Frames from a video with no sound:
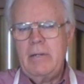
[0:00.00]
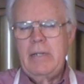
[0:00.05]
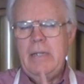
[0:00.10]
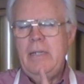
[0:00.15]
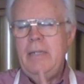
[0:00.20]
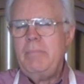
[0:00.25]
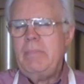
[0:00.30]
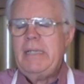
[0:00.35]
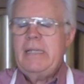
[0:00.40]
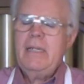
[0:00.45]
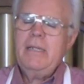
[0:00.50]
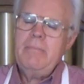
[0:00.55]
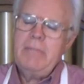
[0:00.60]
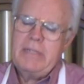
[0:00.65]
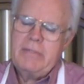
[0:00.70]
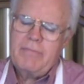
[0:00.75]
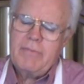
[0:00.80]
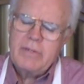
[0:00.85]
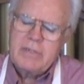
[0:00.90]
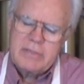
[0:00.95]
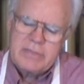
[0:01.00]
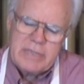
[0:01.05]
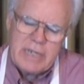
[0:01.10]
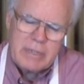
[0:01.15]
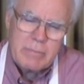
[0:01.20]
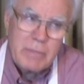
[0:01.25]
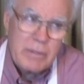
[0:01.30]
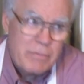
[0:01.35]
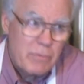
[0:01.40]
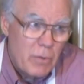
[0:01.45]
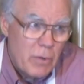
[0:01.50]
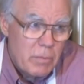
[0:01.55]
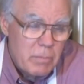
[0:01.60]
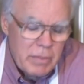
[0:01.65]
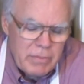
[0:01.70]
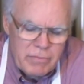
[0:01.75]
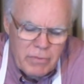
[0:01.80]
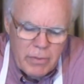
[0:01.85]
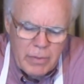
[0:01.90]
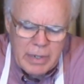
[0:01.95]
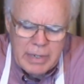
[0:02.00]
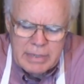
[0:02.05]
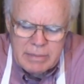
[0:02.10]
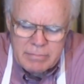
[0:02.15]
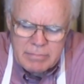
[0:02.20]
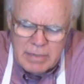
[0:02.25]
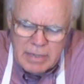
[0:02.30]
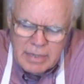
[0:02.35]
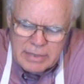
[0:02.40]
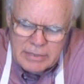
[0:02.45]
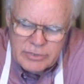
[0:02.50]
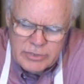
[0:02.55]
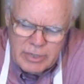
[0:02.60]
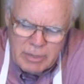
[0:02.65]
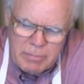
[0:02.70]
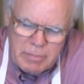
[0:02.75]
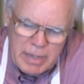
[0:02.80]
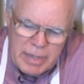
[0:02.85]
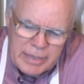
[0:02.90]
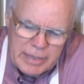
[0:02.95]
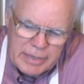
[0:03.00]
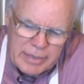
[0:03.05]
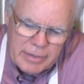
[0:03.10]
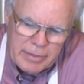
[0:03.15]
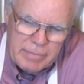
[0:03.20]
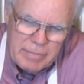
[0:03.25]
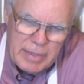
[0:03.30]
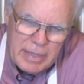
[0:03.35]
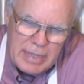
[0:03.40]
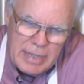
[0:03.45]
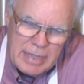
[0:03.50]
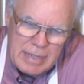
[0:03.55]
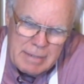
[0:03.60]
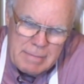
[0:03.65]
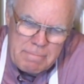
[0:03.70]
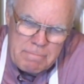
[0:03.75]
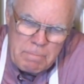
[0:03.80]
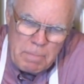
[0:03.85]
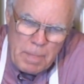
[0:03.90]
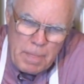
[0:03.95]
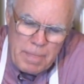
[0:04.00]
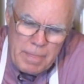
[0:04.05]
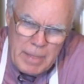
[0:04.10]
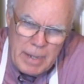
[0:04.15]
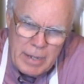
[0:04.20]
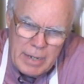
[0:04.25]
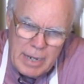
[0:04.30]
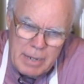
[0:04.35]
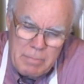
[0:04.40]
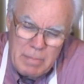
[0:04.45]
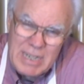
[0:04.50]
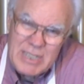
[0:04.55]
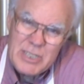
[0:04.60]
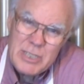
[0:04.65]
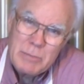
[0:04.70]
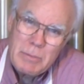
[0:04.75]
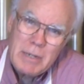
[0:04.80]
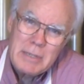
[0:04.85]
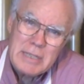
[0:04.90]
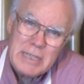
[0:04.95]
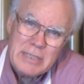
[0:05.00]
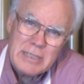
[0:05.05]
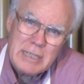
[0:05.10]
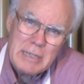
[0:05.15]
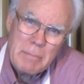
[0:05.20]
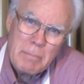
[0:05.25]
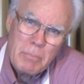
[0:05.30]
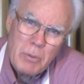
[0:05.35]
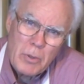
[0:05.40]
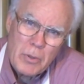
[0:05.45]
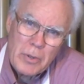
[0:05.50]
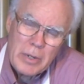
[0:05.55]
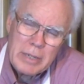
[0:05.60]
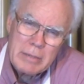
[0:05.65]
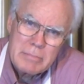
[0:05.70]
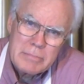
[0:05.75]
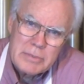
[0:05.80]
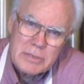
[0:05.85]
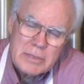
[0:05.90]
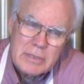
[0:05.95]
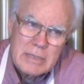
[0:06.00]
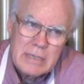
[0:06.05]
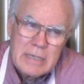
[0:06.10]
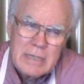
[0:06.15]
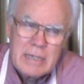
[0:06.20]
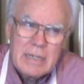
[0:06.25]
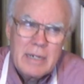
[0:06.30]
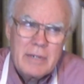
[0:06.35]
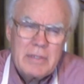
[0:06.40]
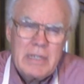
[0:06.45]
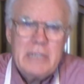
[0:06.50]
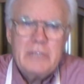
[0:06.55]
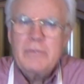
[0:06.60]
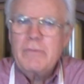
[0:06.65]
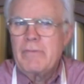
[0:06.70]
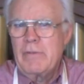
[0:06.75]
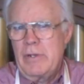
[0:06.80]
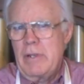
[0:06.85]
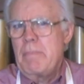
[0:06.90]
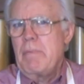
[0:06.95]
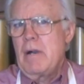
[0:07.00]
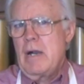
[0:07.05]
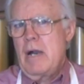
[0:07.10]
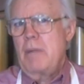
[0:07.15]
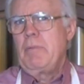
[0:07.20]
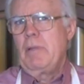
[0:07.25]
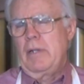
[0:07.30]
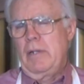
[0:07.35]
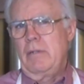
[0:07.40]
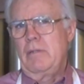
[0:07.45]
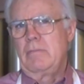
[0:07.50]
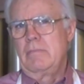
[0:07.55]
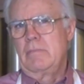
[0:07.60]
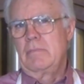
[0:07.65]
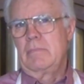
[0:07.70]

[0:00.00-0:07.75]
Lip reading: Let me for a second before I jump out of here. Now, I mentioned about these emporiums. Now, these are very popular.